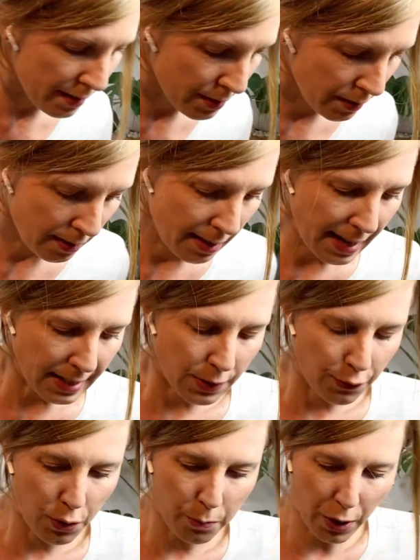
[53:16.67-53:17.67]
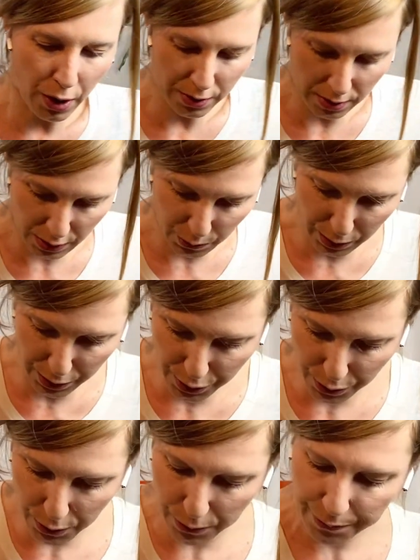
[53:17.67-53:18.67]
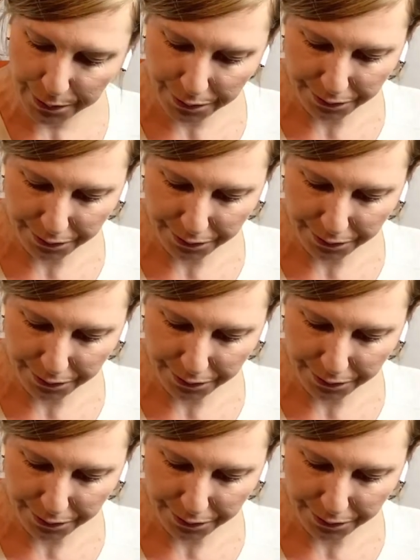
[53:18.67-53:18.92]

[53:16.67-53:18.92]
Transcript: So the next few postures we'll do,